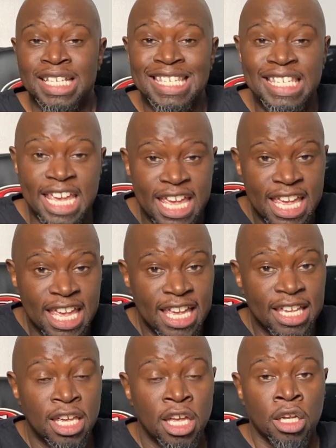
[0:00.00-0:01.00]

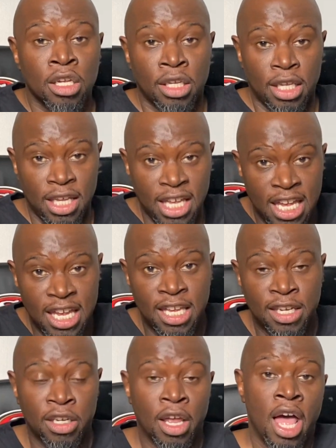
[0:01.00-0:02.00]
dig
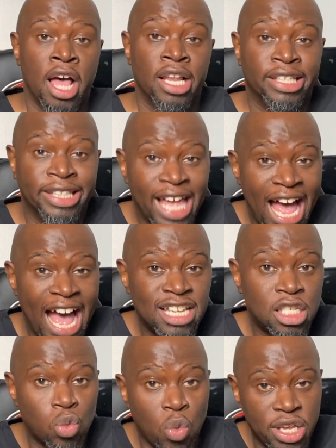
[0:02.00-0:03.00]
in
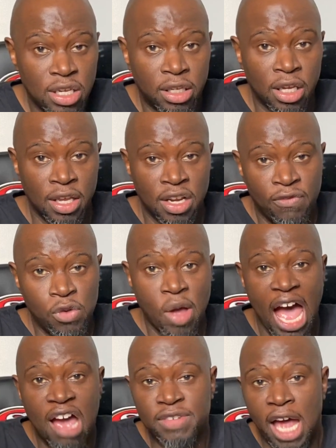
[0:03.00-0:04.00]
last week, and if you
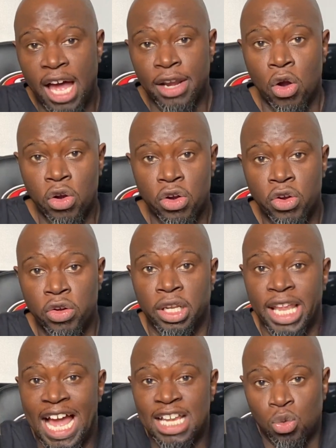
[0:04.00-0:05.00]
have not heard
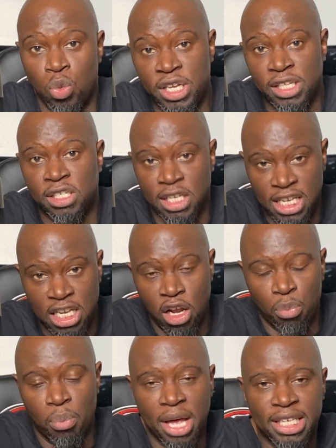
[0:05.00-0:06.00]
last week's Eat
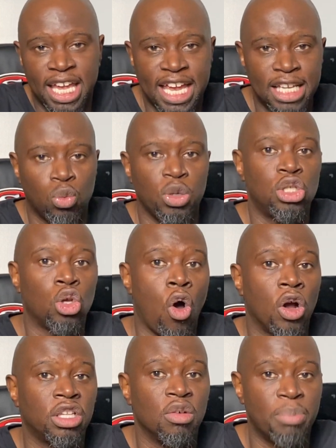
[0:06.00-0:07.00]
Up Mondays, we
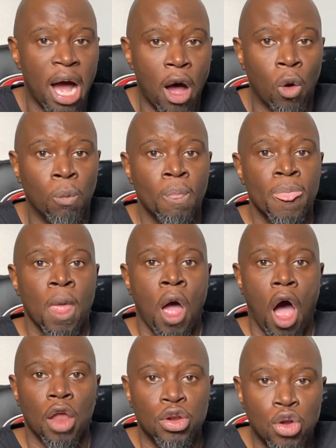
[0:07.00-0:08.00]
talked about
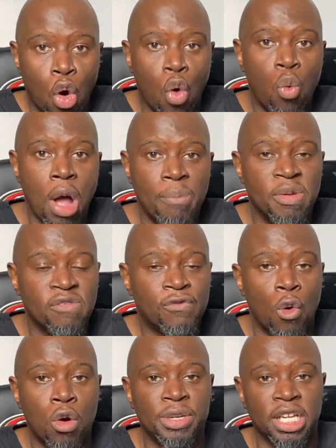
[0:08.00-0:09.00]
no weapon
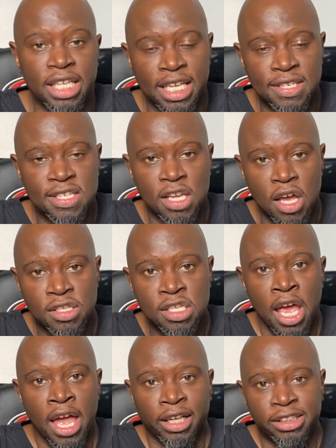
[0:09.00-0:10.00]
formed against us
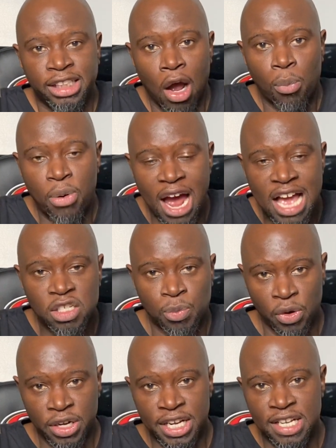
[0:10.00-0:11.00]
shall
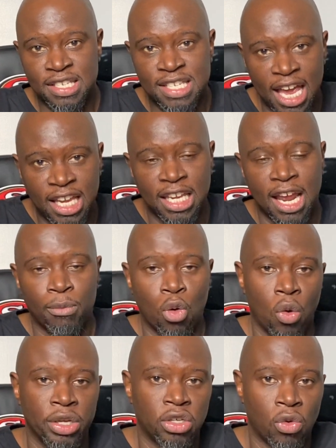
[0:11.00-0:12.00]
prosper. And in a second, I'm
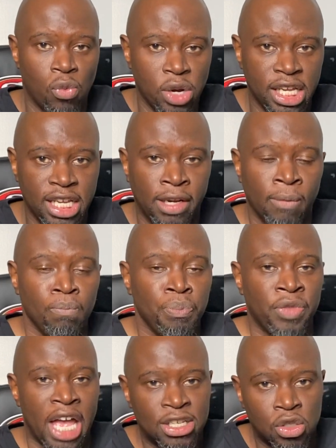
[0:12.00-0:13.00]
going to read
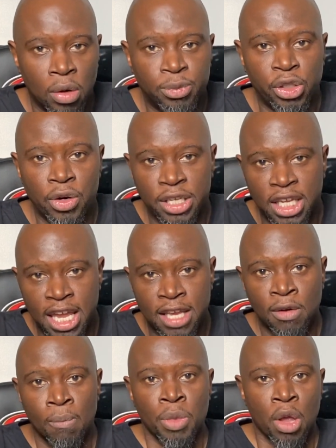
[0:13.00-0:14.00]
that scripture again.
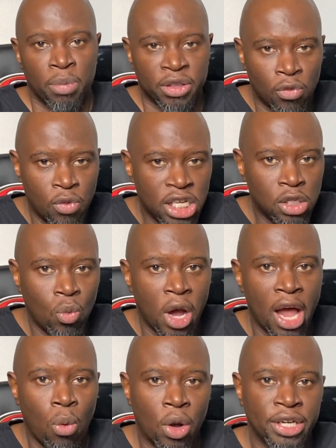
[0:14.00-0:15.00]
But the reason why
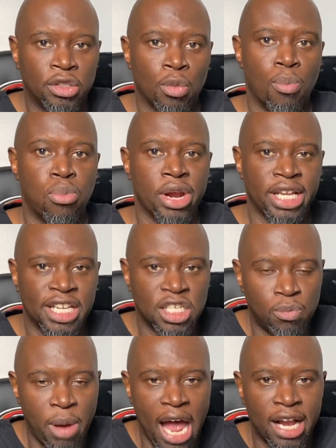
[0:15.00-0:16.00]
I wanted to bring this
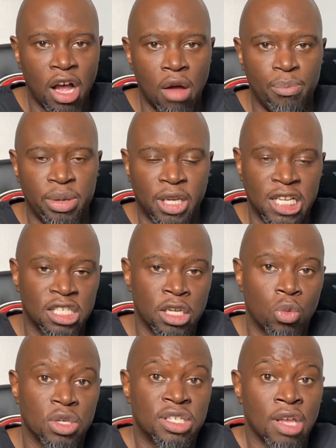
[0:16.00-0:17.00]
back up because there
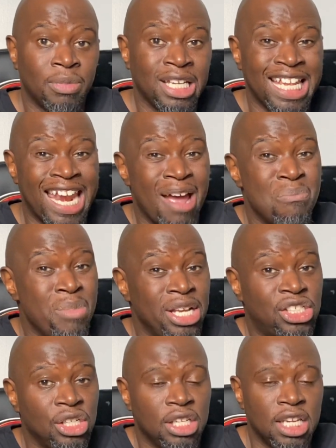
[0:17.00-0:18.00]
was something that I
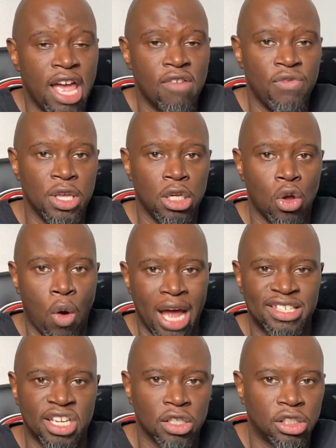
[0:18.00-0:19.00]
mentioned in that video, I
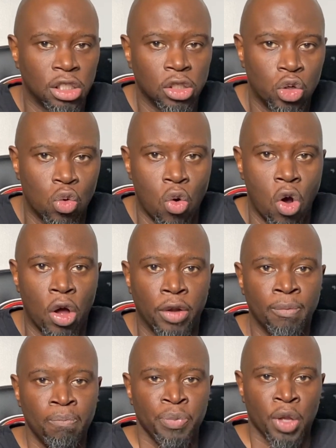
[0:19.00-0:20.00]
touched a little on
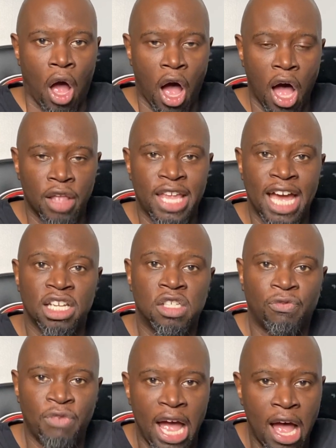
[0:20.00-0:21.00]
uh, that is
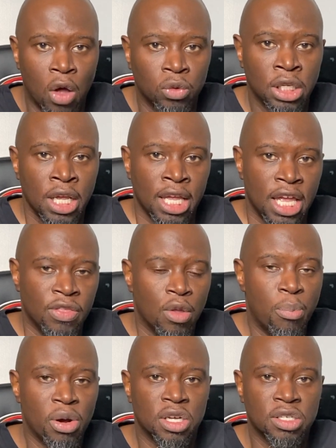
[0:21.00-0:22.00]
found in the
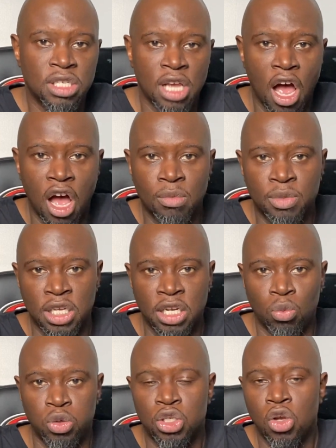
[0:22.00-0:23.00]
book of Psalms, and
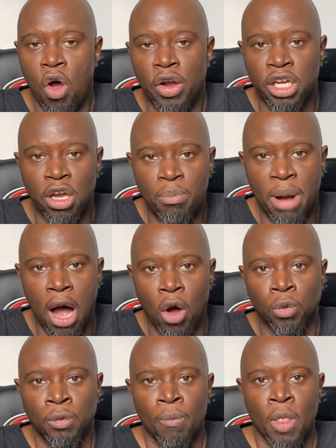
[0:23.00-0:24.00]
it was talking
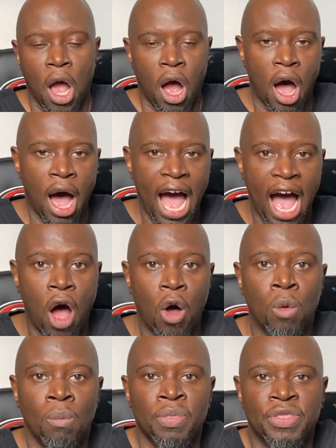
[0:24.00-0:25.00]
about uh,
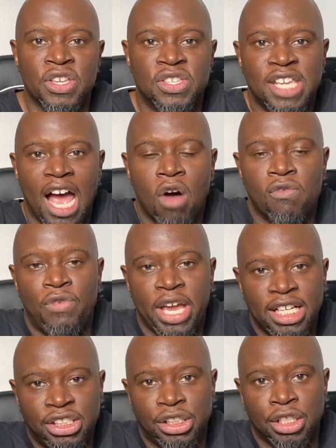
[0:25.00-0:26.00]
how the
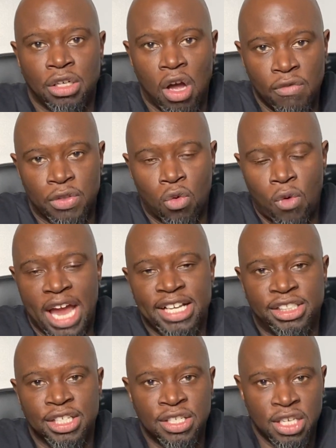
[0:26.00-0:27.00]
salvation of the
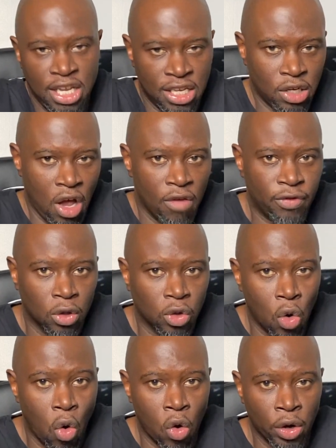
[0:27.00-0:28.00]
righteous is of the
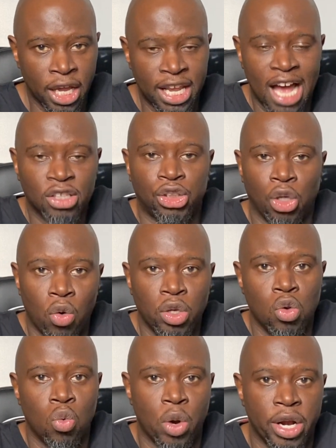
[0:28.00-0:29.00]
Lord. And I'll show
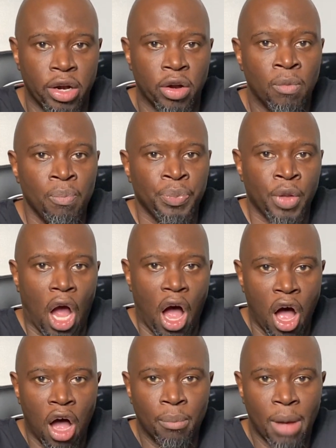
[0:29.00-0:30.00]
you where
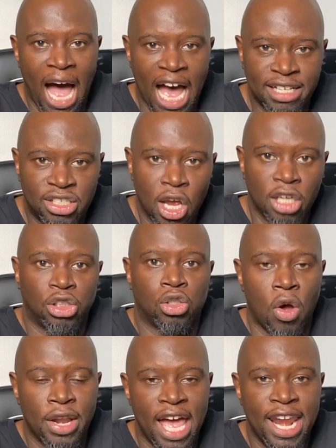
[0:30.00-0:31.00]
um, I touched
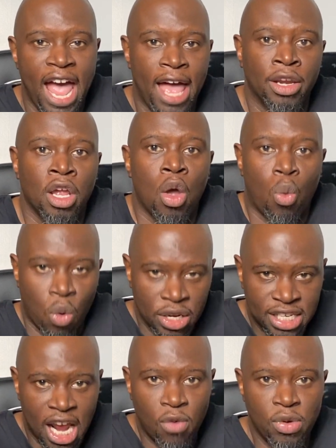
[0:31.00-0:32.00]
on that at
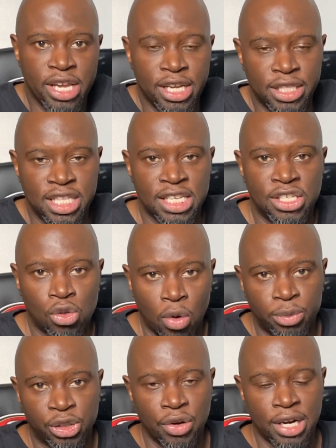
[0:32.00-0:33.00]
once I read this
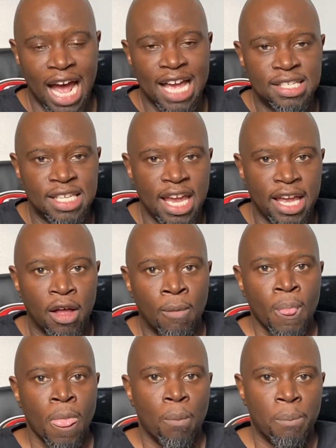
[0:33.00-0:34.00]
scripture in Isaiah,
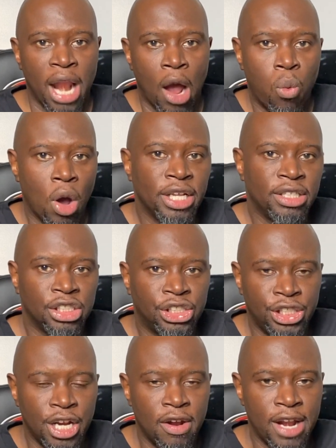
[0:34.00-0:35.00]
but I wanted to
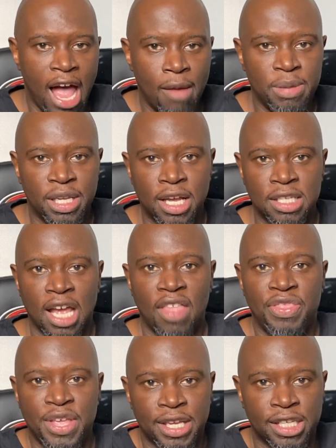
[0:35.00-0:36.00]
share that because I
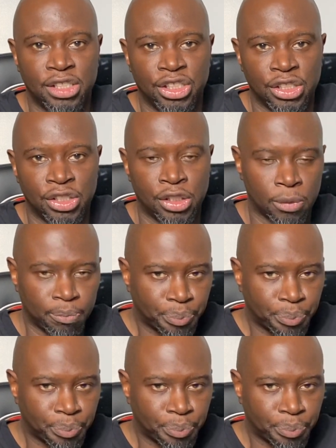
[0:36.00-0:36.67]
think it just